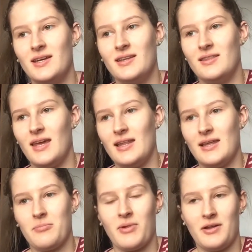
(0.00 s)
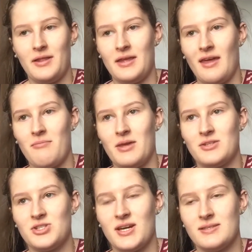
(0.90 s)
They like barely gave me a
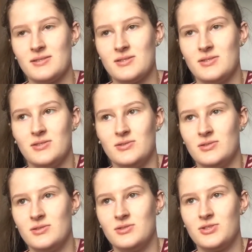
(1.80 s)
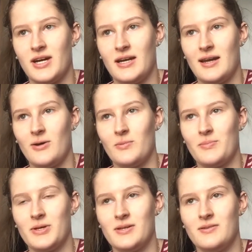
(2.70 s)
chance to try it out,
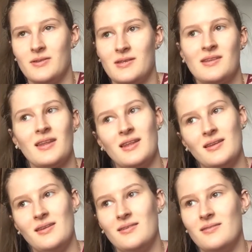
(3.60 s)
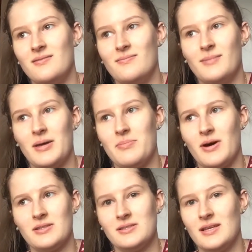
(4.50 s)
but my
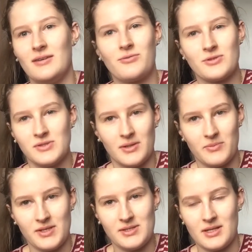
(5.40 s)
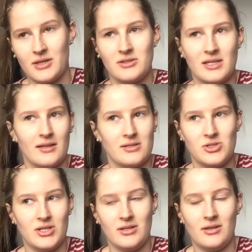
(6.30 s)
boss, like, for some reason I could tell that she
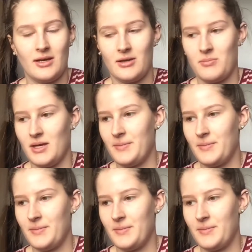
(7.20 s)
didn't like me.